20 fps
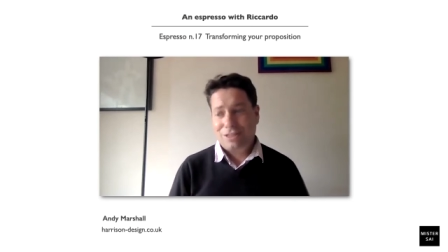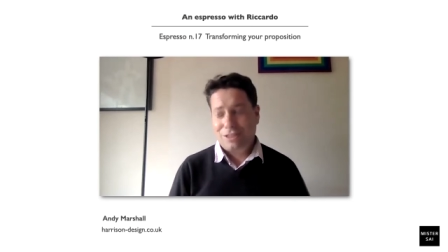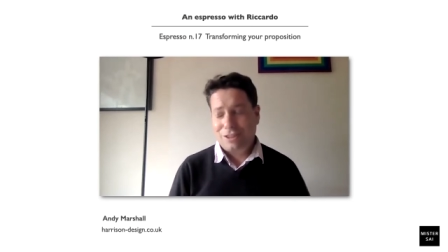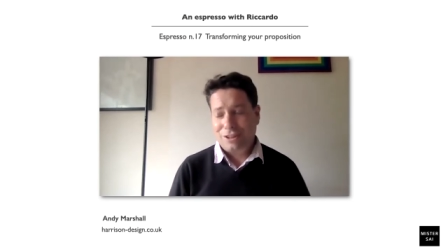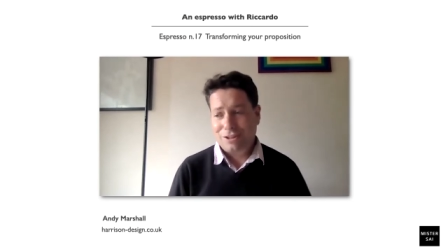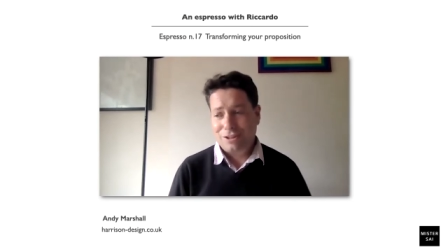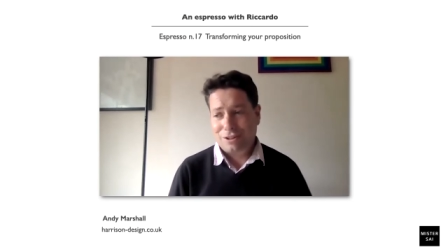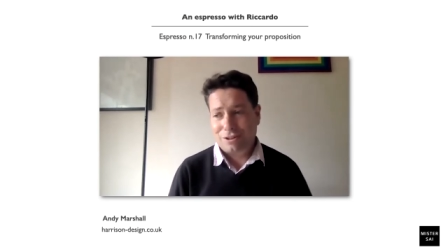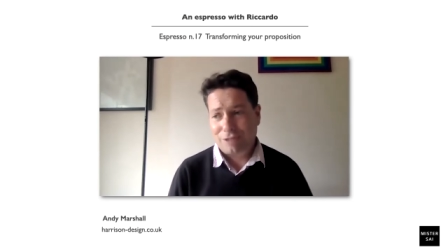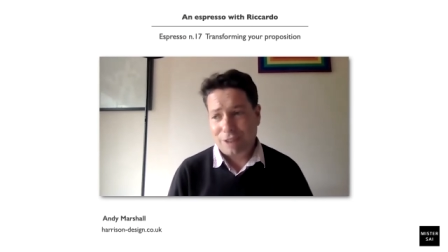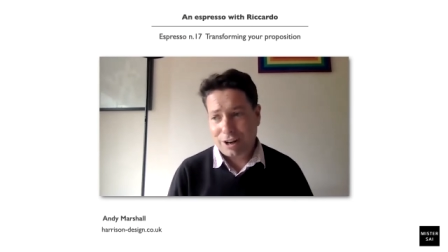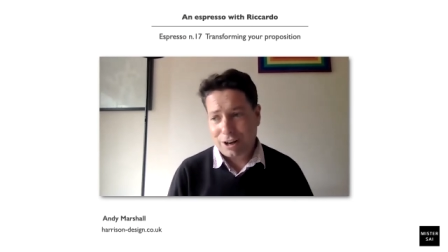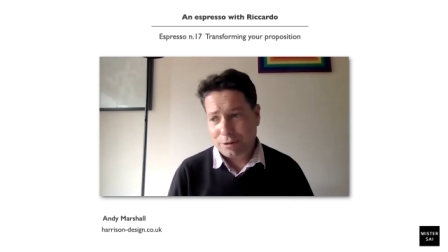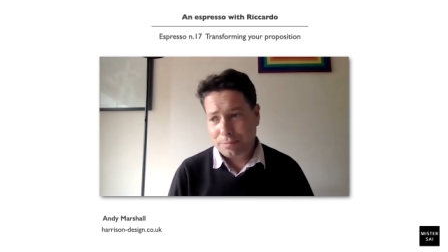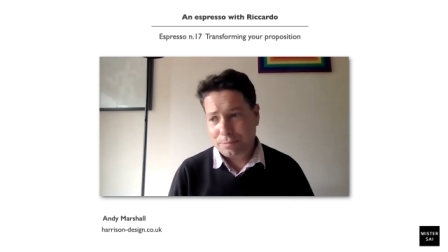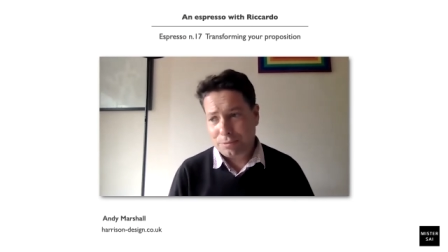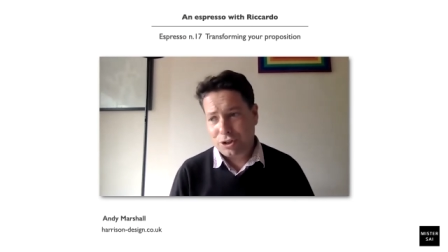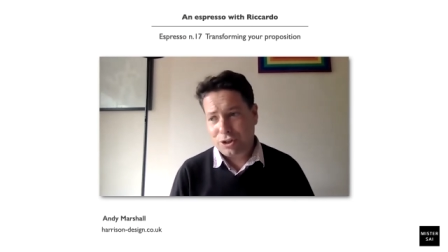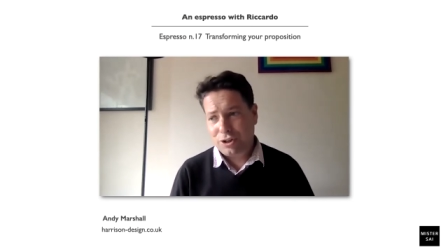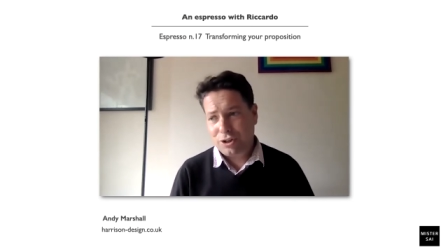there's a great
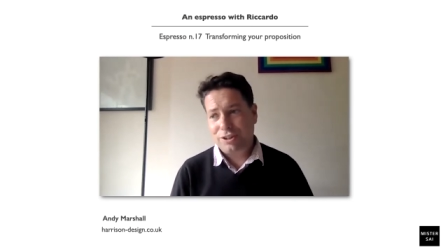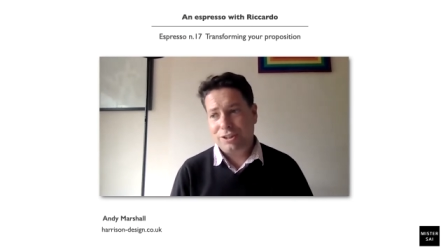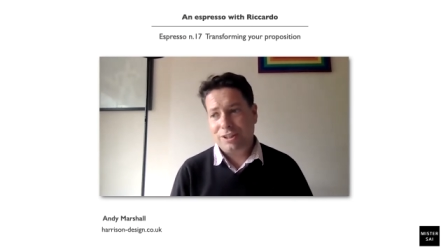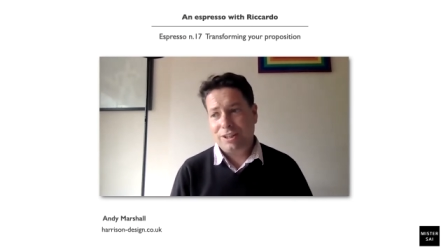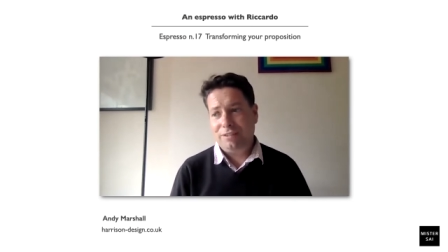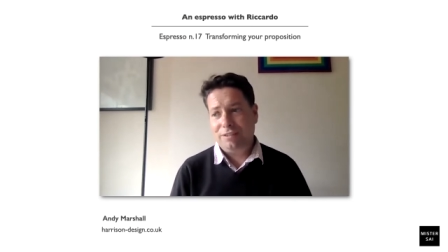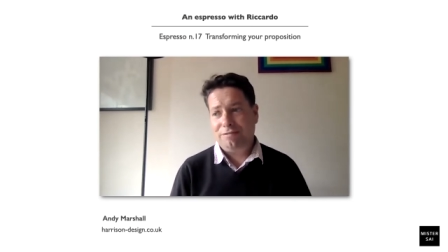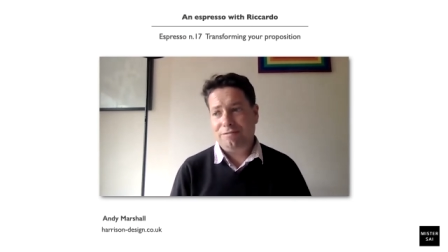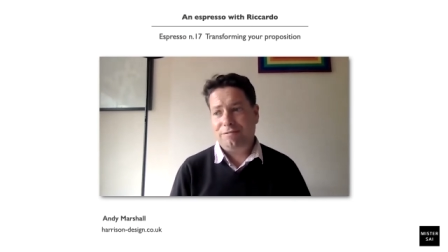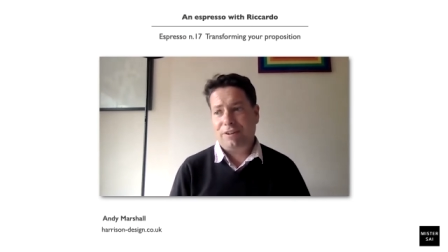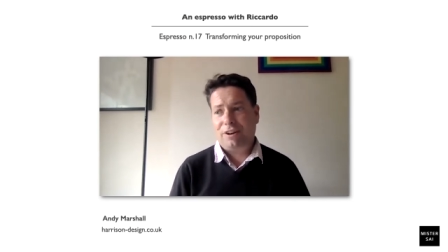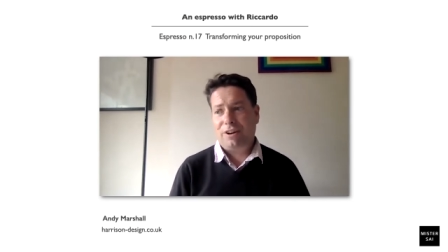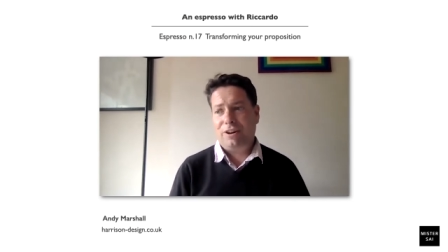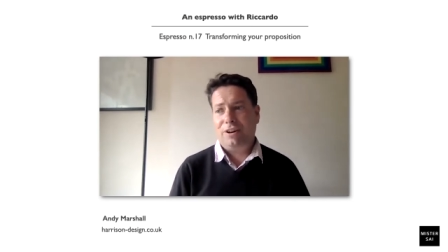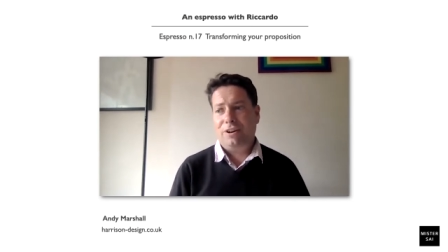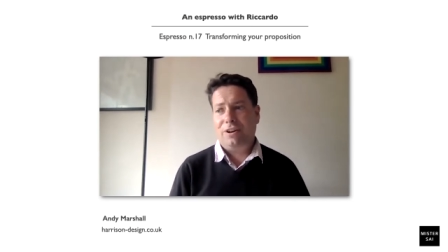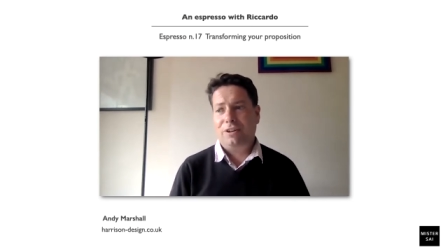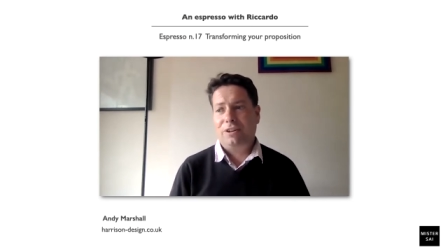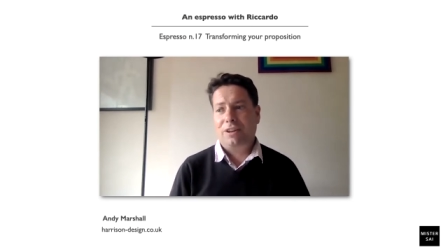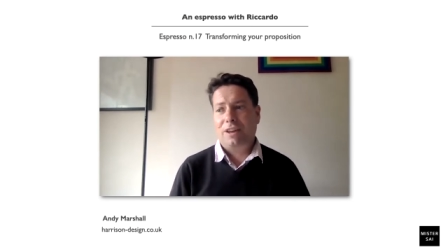opportunity
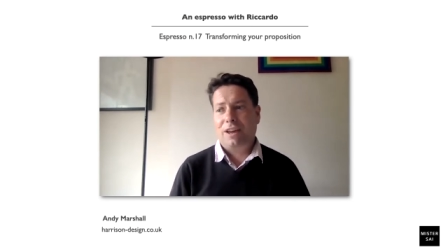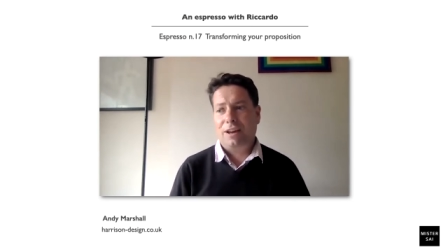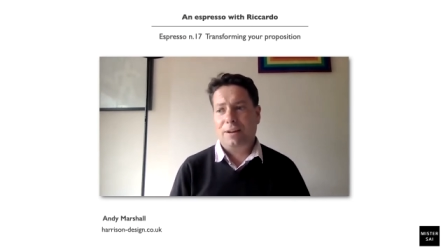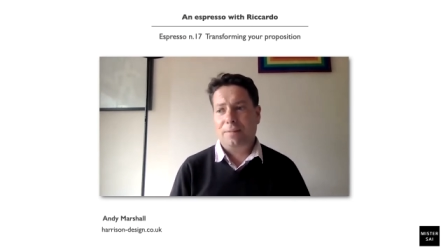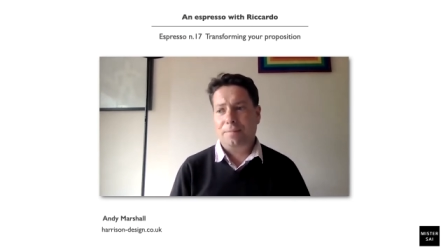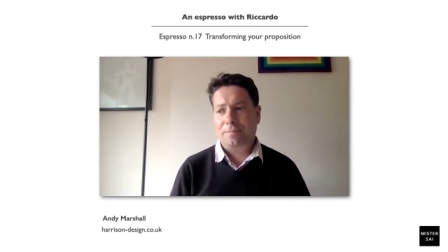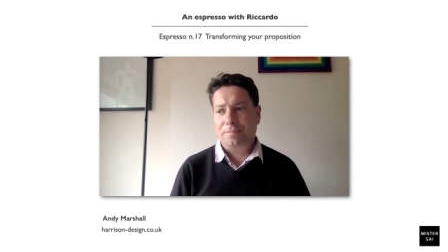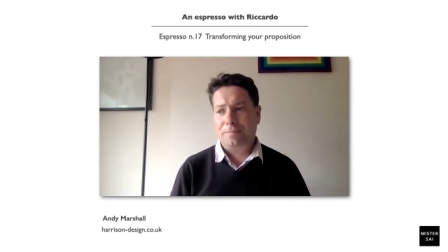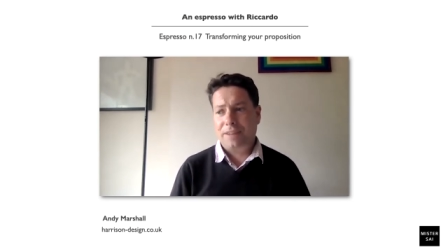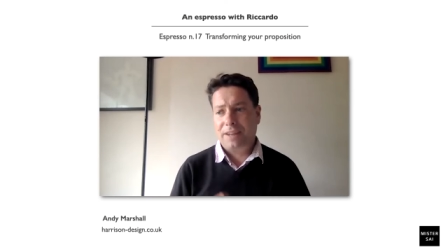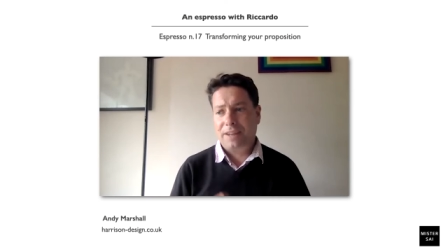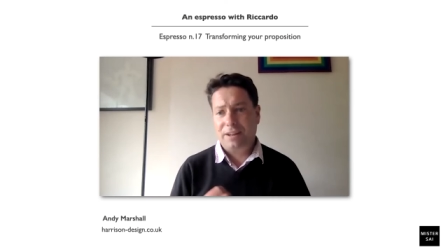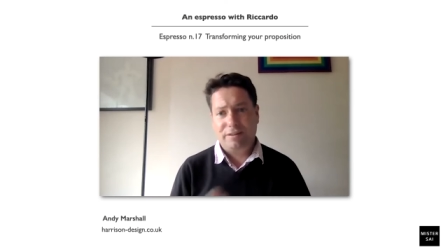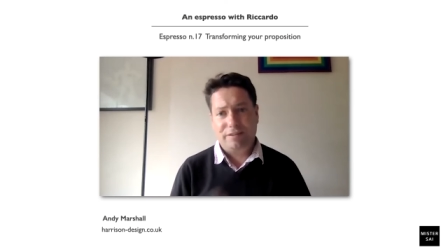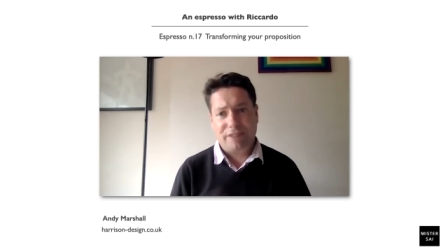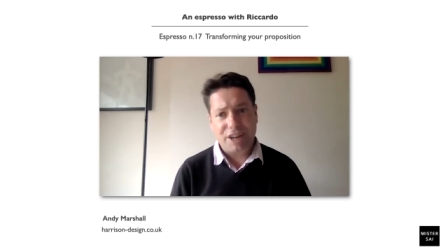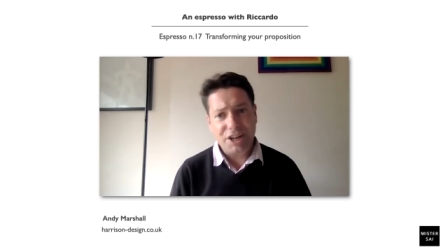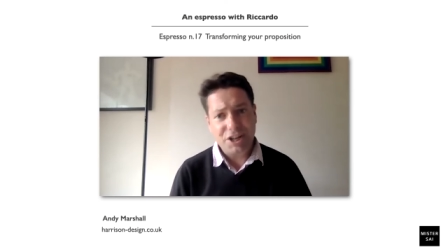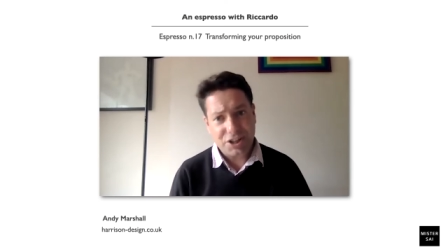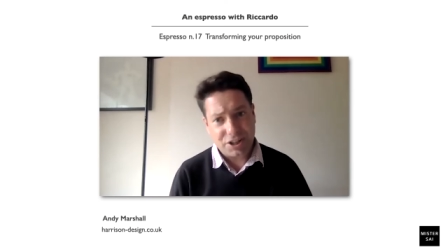for
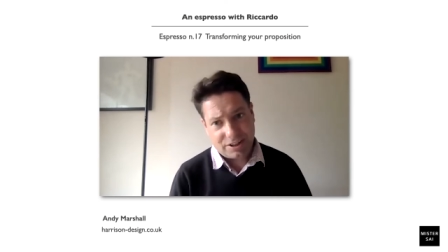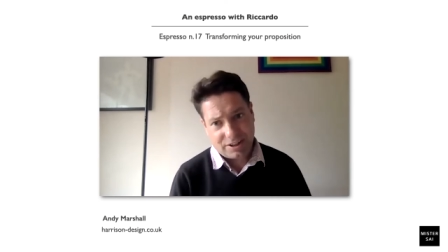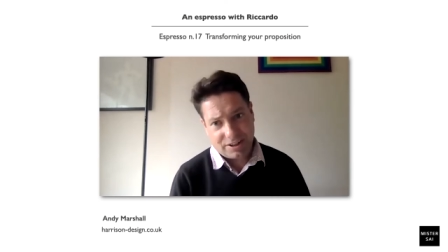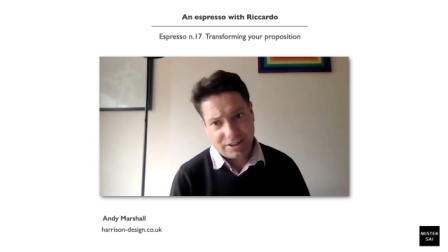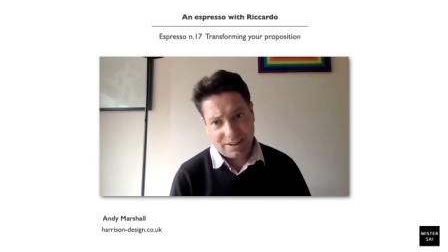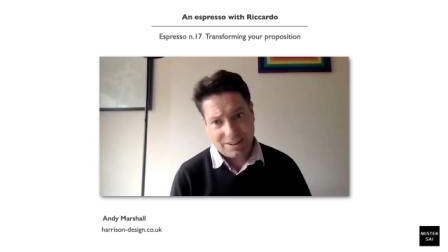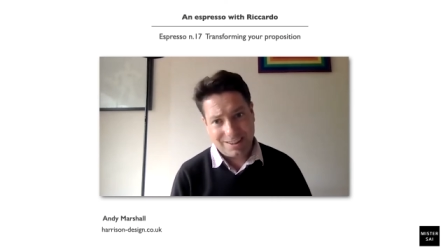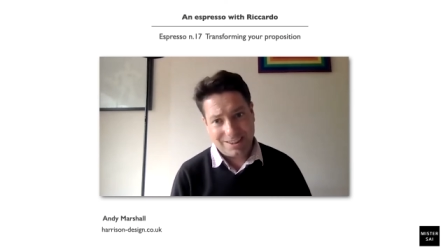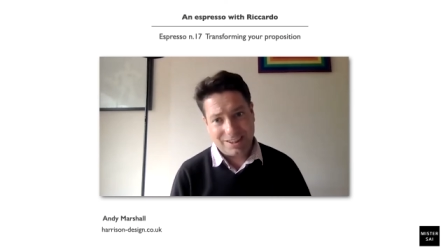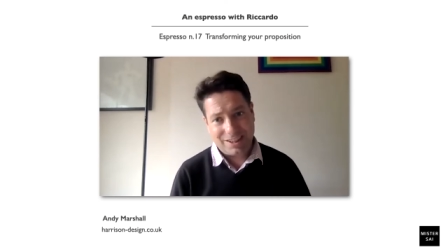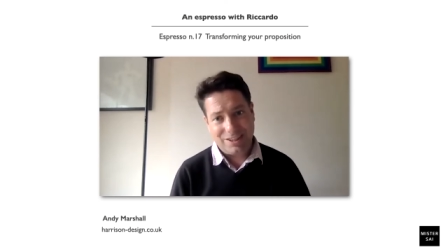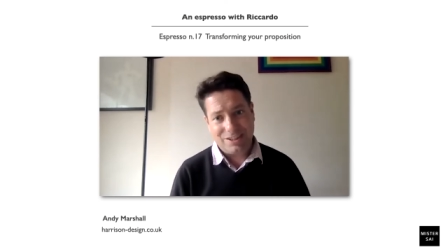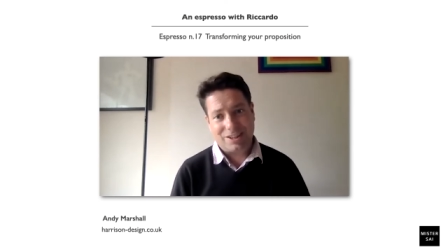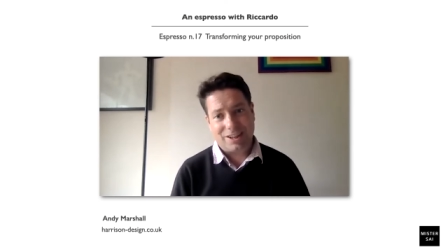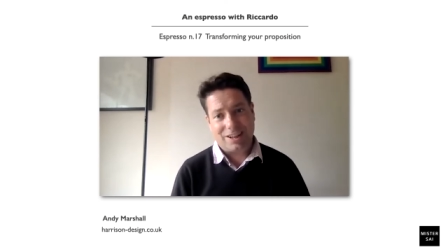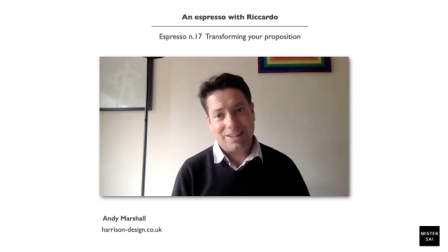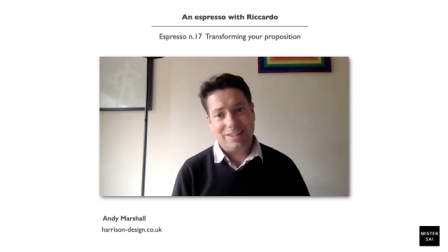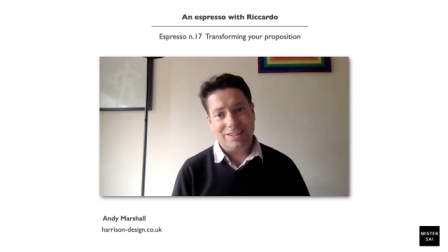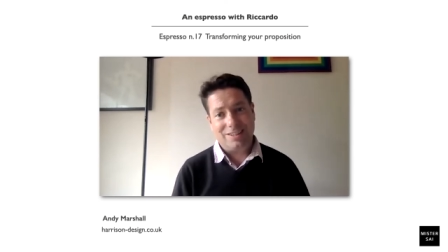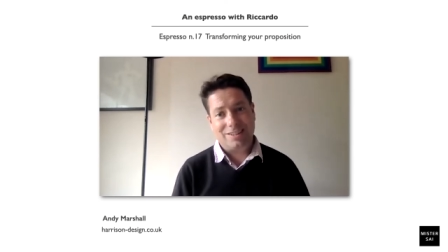innovation these
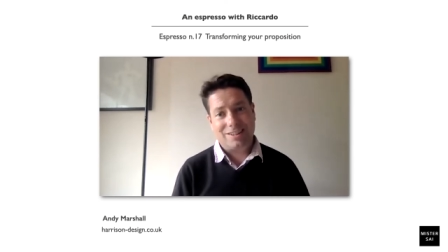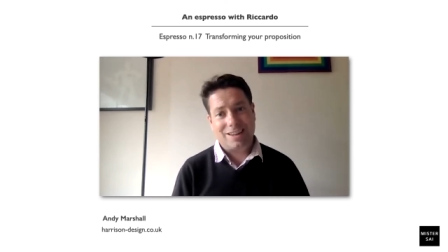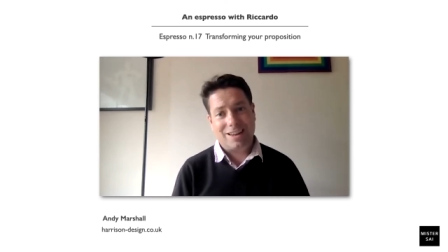days.